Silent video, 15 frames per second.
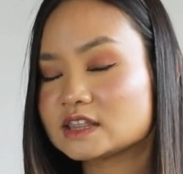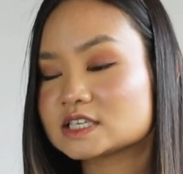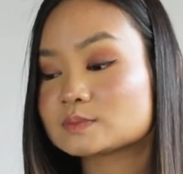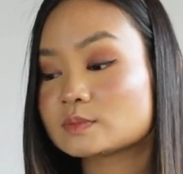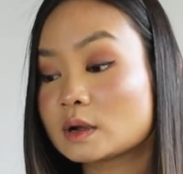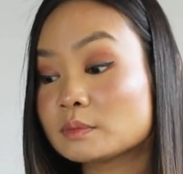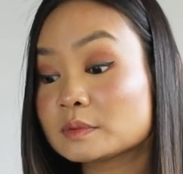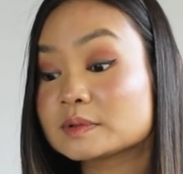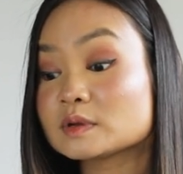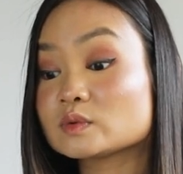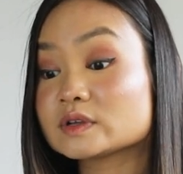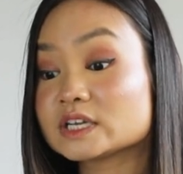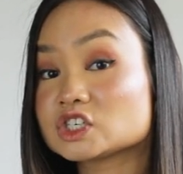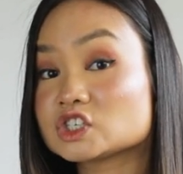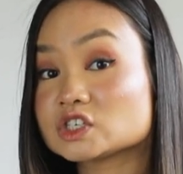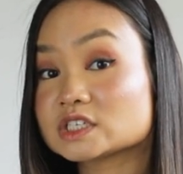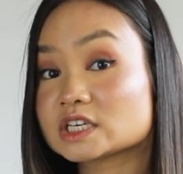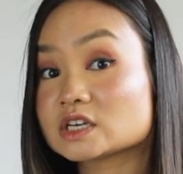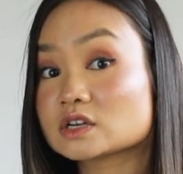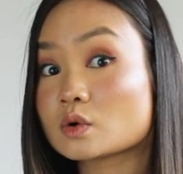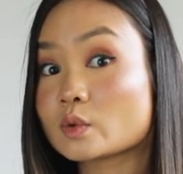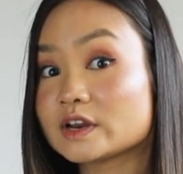This probably will itch your
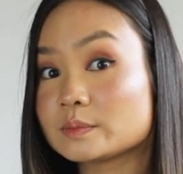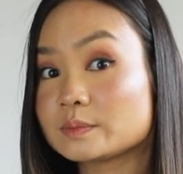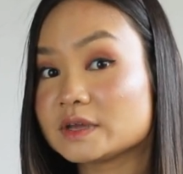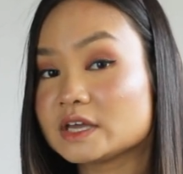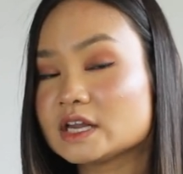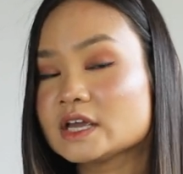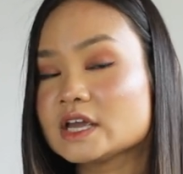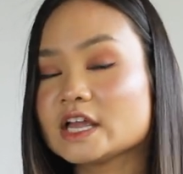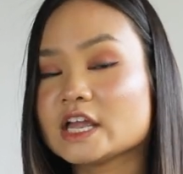skin quite a bit